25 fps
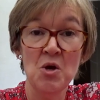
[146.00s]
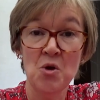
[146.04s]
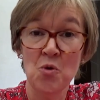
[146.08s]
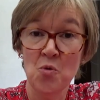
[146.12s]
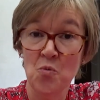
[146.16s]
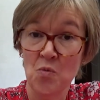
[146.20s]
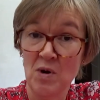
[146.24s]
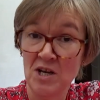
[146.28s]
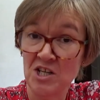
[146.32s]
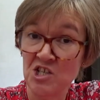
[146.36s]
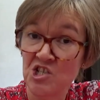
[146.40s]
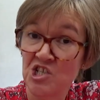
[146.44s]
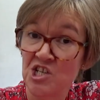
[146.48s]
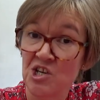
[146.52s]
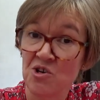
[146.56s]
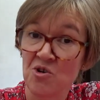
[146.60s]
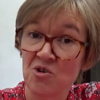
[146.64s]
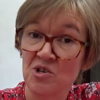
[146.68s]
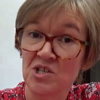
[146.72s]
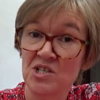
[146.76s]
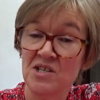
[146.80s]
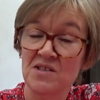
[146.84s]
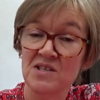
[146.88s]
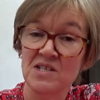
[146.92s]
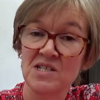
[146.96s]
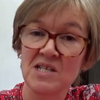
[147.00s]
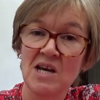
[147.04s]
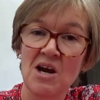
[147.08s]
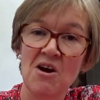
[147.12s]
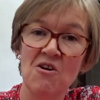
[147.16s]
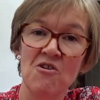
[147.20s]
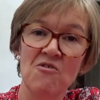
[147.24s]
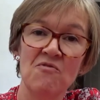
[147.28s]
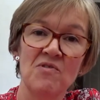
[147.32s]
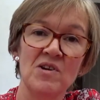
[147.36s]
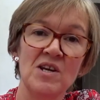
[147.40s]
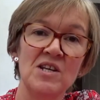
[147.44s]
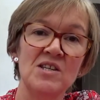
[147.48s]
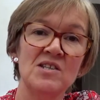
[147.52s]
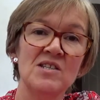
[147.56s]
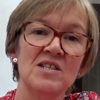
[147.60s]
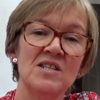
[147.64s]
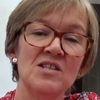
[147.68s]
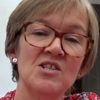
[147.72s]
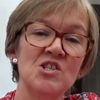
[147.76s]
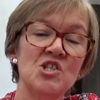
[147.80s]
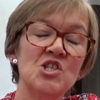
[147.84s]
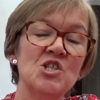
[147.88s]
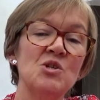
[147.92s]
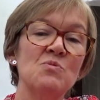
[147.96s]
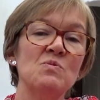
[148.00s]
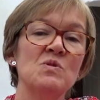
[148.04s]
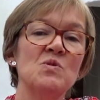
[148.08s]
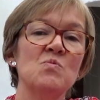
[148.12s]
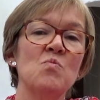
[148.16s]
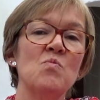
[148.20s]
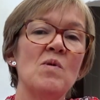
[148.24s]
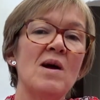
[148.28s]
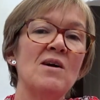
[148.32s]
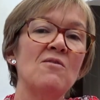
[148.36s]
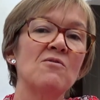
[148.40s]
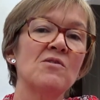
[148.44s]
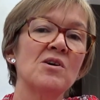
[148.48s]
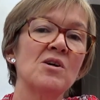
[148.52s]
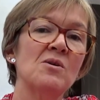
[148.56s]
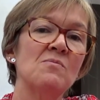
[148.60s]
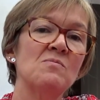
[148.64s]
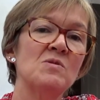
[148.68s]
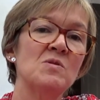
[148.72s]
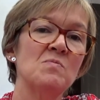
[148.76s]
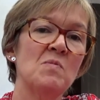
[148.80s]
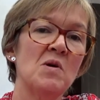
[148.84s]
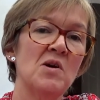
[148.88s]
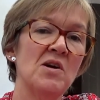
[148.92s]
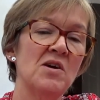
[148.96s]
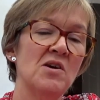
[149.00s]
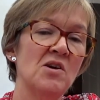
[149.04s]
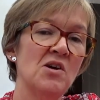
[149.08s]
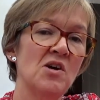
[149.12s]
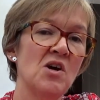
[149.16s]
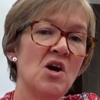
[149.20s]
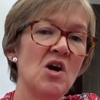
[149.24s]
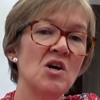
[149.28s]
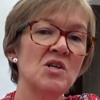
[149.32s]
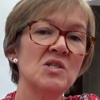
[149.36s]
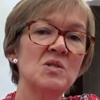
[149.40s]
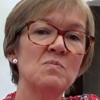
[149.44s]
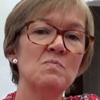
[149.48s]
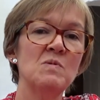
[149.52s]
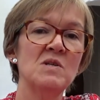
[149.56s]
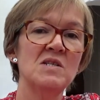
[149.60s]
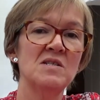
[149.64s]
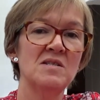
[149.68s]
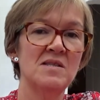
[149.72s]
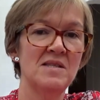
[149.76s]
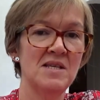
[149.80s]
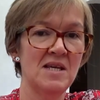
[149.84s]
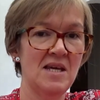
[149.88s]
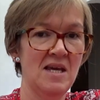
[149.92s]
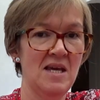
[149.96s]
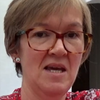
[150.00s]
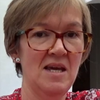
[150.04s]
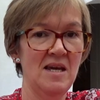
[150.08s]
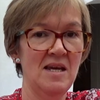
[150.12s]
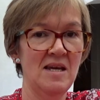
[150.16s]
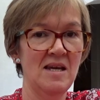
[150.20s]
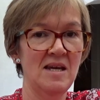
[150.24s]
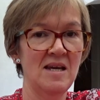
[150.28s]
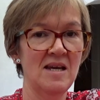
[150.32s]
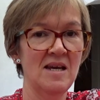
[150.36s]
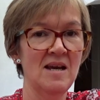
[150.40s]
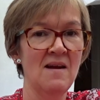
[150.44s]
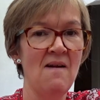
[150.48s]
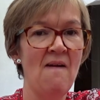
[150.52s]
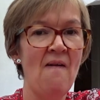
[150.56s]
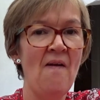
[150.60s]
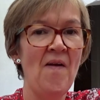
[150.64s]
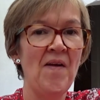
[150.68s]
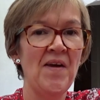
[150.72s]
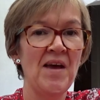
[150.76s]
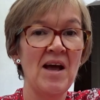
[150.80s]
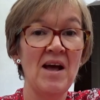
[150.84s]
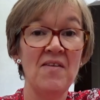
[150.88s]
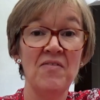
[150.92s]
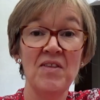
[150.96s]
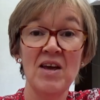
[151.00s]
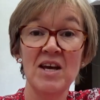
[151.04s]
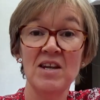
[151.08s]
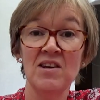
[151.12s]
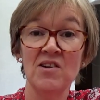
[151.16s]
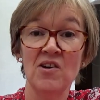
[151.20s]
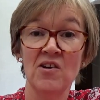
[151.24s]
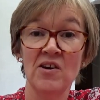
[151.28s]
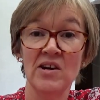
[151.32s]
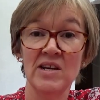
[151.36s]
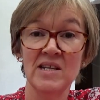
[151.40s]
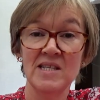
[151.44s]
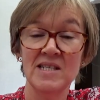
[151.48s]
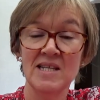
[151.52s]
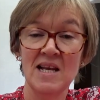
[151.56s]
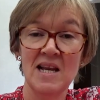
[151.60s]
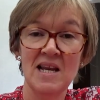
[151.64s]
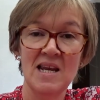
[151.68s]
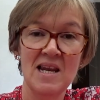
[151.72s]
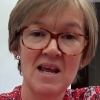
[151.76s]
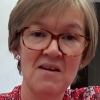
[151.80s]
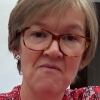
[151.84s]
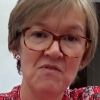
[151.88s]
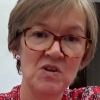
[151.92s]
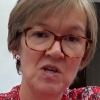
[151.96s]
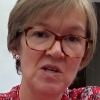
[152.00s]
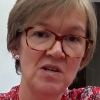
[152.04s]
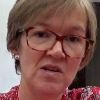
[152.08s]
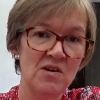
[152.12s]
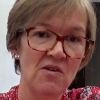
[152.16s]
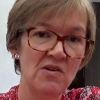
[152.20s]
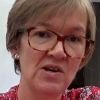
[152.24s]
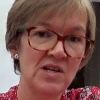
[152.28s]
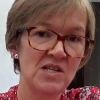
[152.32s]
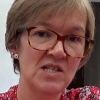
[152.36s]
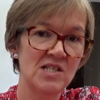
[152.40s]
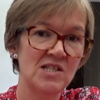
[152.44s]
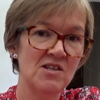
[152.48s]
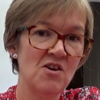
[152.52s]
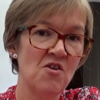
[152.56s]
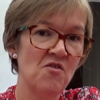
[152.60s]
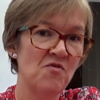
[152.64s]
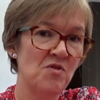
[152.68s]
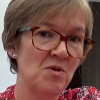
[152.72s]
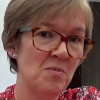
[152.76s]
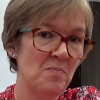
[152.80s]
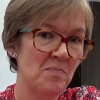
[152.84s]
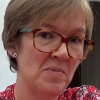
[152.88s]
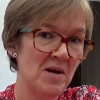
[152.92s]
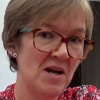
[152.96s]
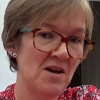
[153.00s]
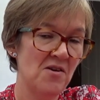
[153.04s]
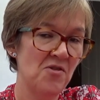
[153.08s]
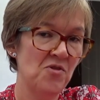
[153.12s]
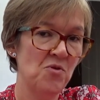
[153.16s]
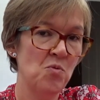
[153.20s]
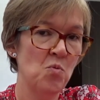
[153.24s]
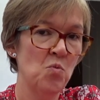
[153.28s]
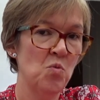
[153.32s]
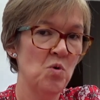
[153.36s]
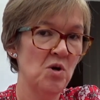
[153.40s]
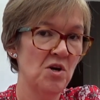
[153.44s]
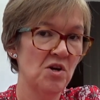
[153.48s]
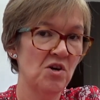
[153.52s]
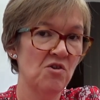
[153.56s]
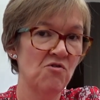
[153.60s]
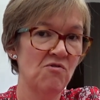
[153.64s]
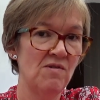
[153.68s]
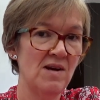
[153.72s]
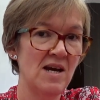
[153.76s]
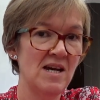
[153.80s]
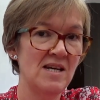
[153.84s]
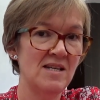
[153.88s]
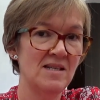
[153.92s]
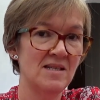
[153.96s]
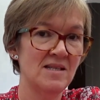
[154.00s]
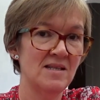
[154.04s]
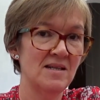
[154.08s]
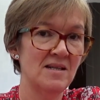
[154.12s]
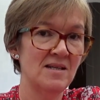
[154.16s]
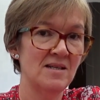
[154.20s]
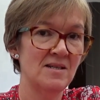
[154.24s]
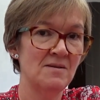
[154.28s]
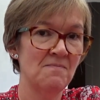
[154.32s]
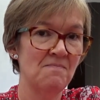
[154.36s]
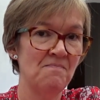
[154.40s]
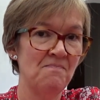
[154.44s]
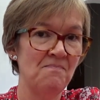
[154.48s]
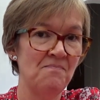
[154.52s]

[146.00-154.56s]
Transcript: When she got to the Tower of London, she was welcomed by her husband, the King, and that night, 11 Knights of the Bath were created.